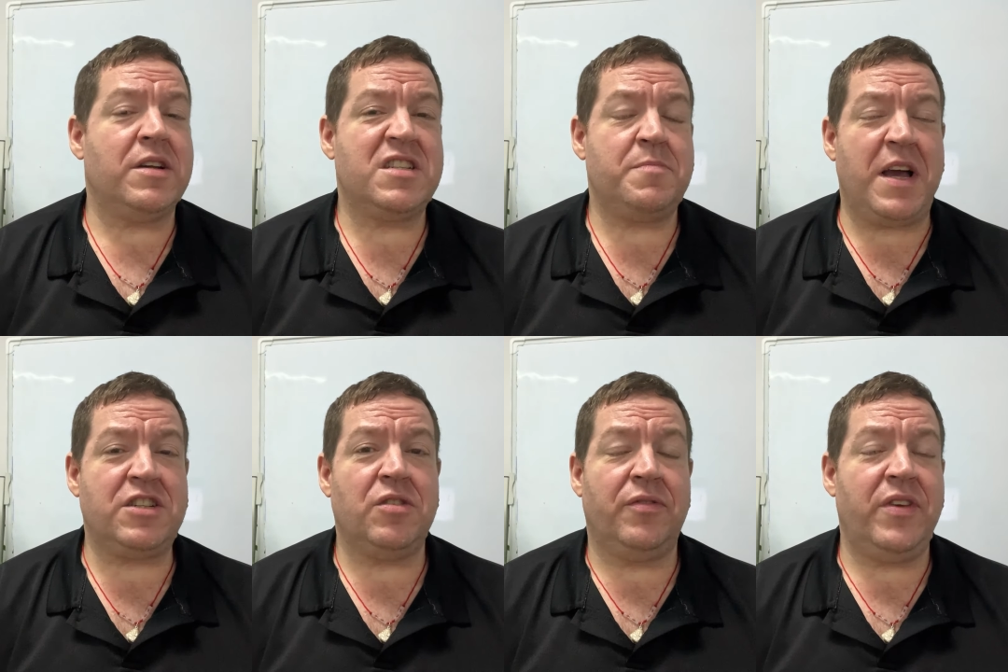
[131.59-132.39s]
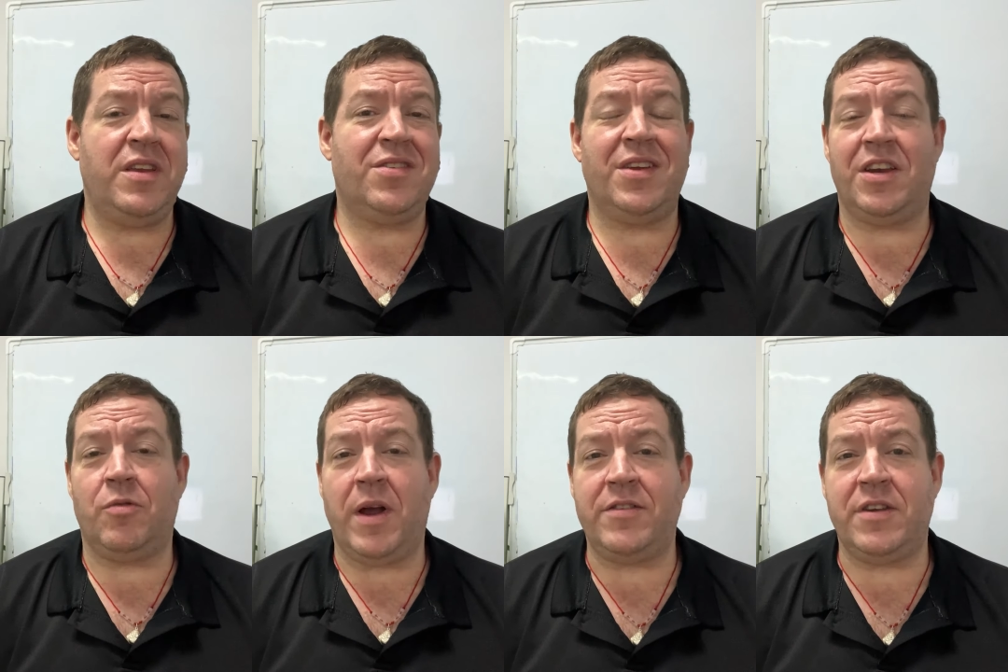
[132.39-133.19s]
a special visa
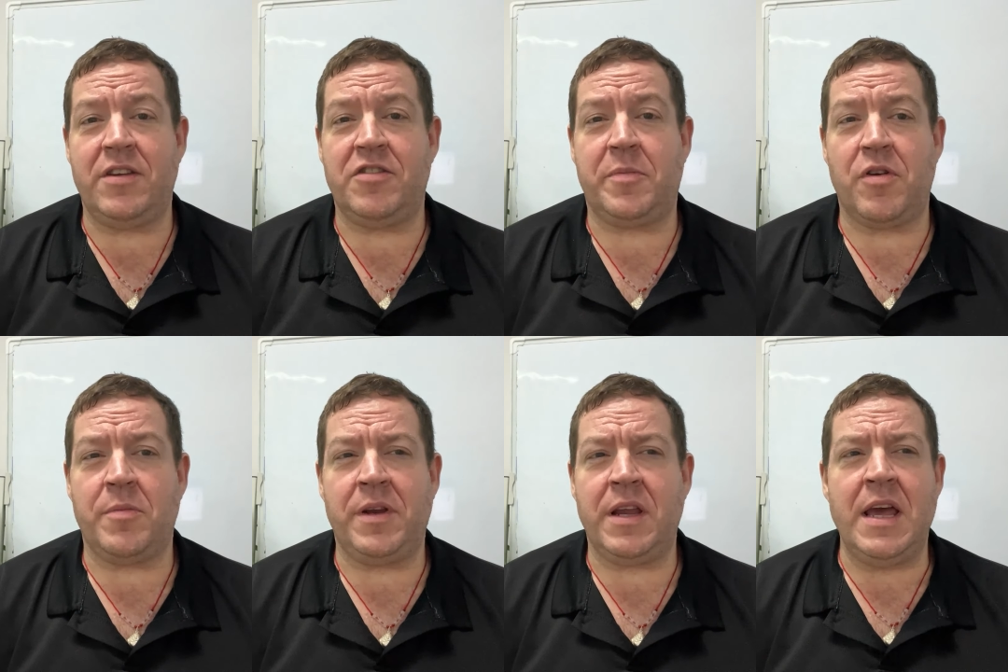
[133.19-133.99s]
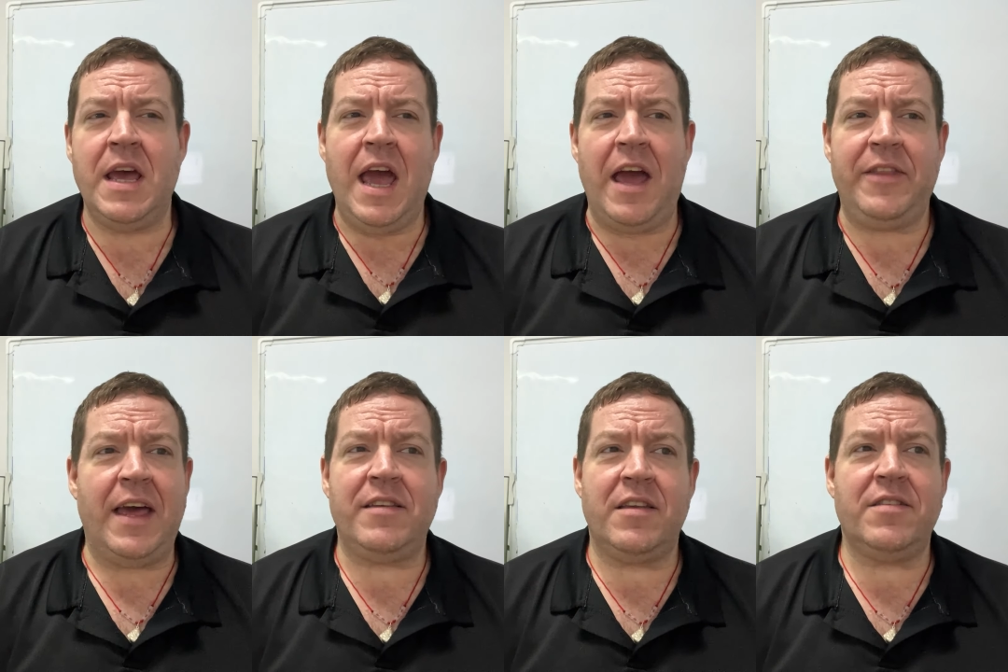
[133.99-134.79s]
and residence permit, and
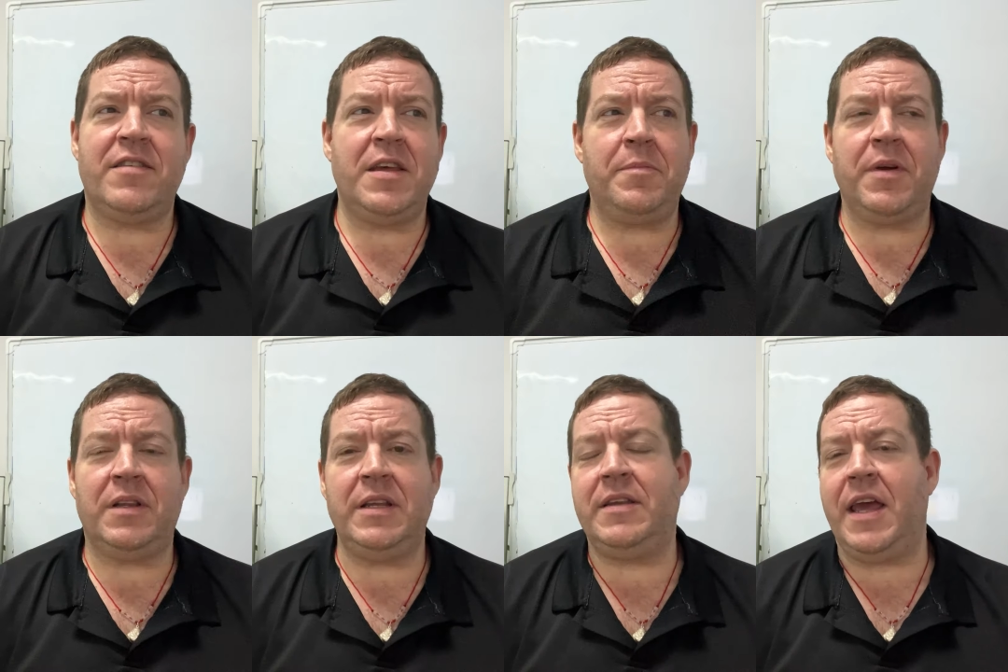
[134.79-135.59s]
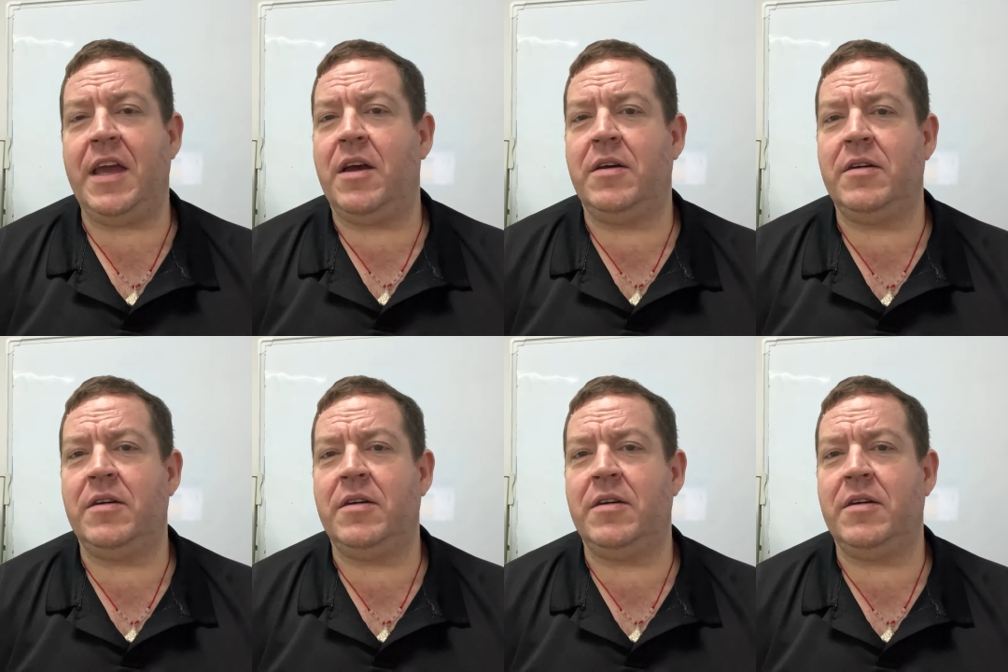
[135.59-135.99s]
that does typically take